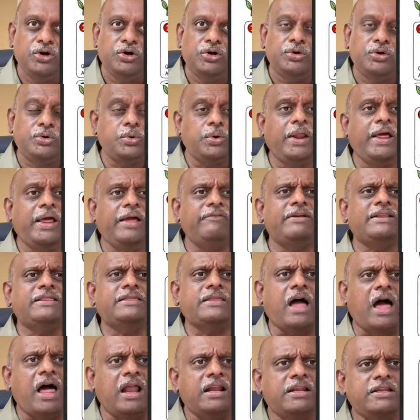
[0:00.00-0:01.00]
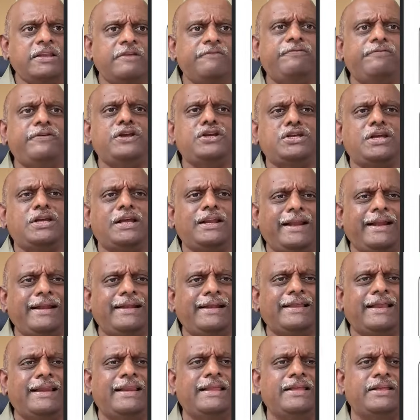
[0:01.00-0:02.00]
Today, with artificial
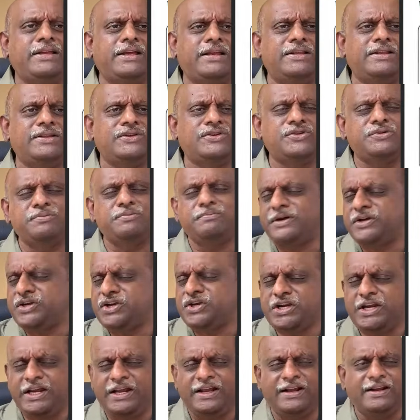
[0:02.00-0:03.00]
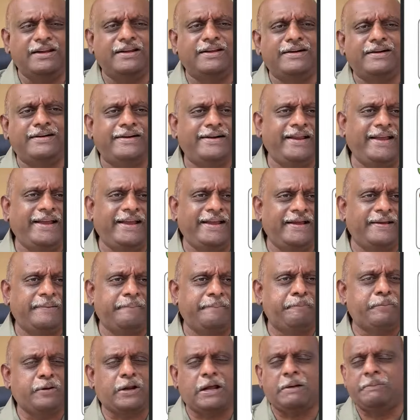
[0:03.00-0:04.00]
intelligence, machine
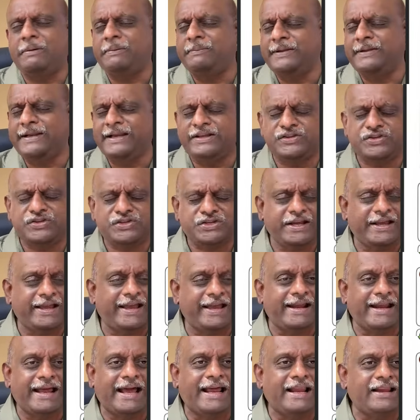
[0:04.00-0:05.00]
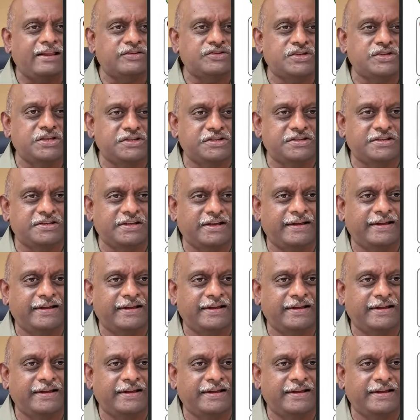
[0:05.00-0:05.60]
learning, probabilistic analysis,